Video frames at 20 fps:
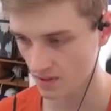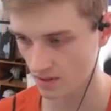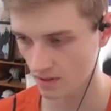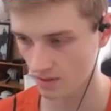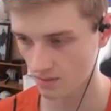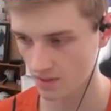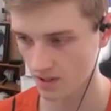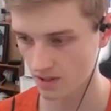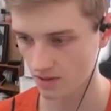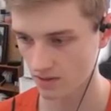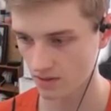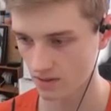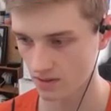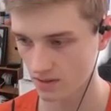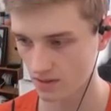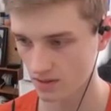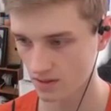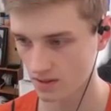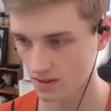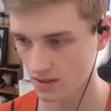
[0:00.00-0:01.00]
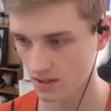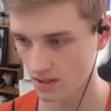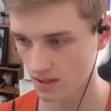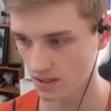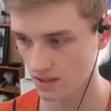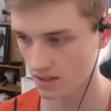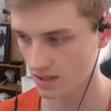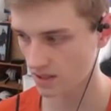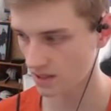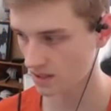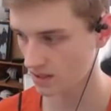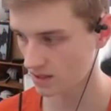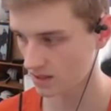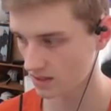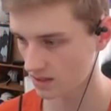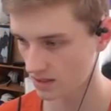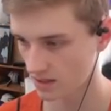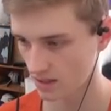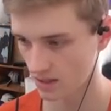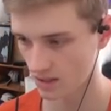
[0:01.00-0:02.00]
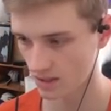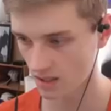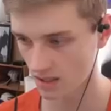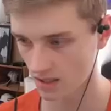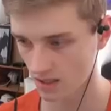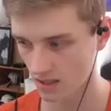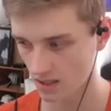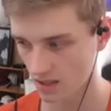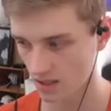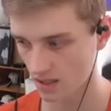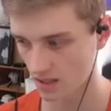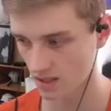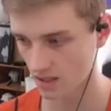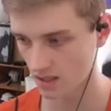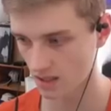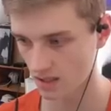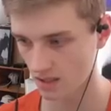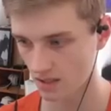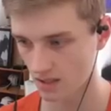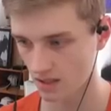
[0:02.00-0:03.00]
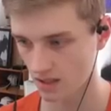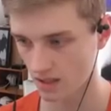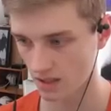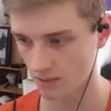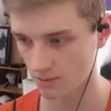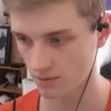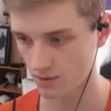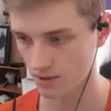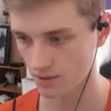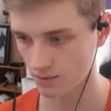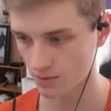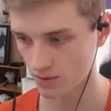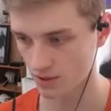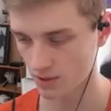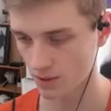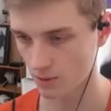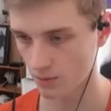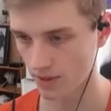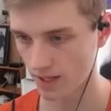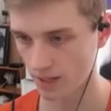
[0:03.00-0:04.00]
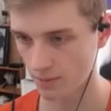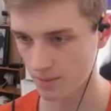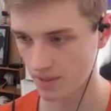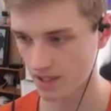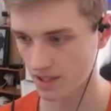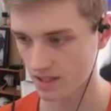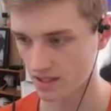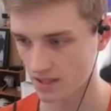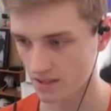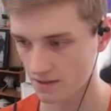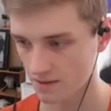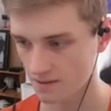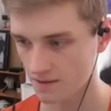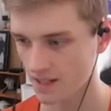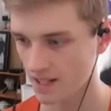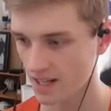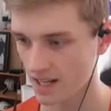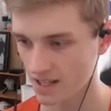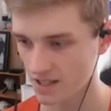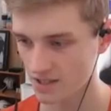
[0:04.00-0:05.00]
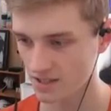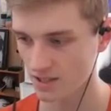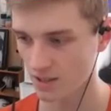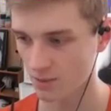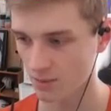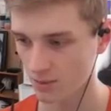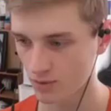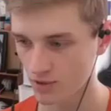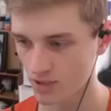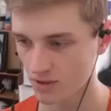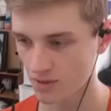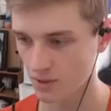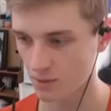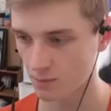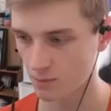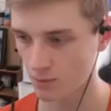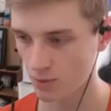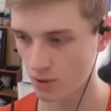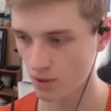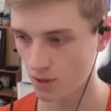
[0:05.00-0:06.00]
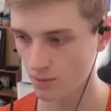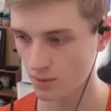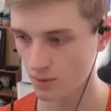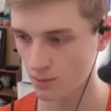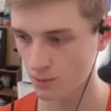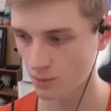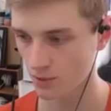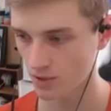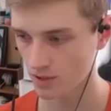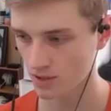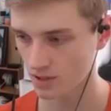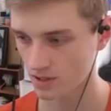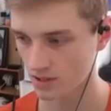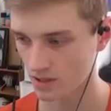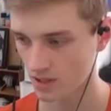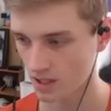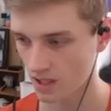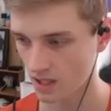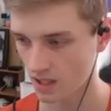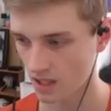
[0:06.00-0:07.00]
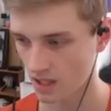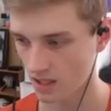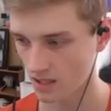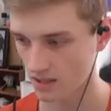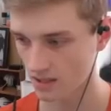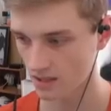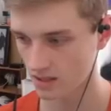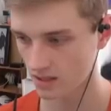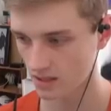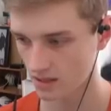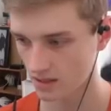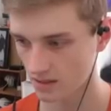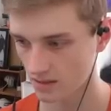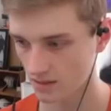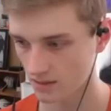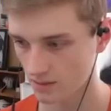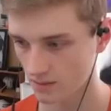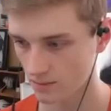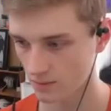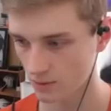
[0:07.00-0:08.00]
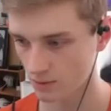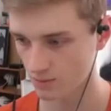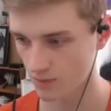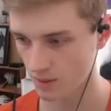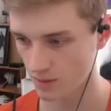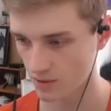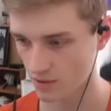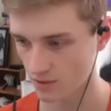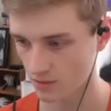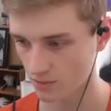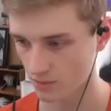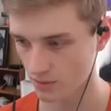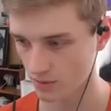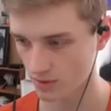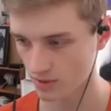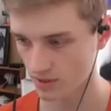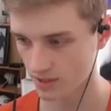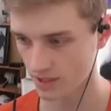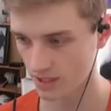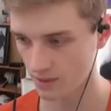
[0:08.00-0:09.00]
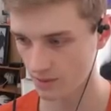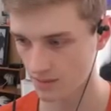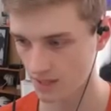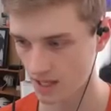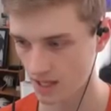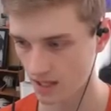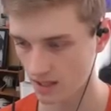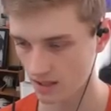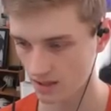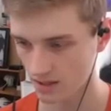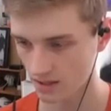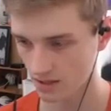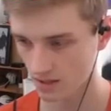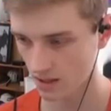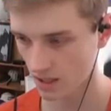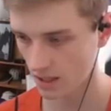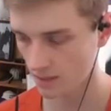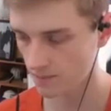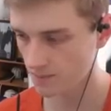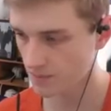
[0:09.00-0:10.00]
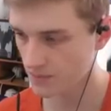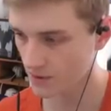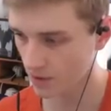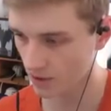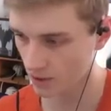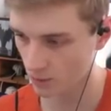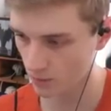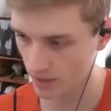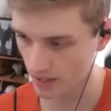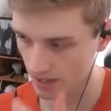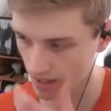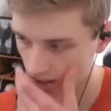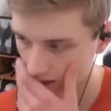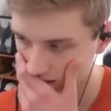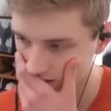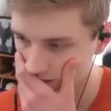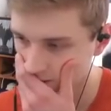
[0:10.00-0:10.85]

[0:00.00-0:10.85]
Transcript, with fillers: Calm down. Yeah. Alright, we, we're gonna wait a bit because I think actually our blue stamina probably wouldn't uh, wouldn't be able to keep that up all the way.